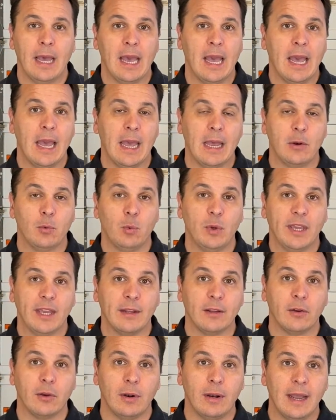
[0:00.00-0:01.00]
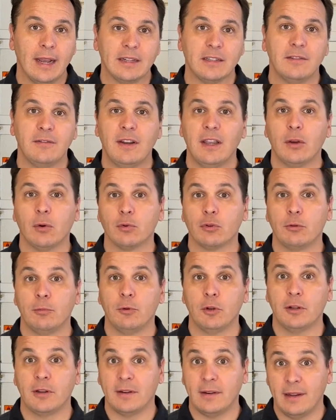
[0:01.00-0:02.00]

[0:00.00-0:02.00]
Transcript: And we can collectively contribute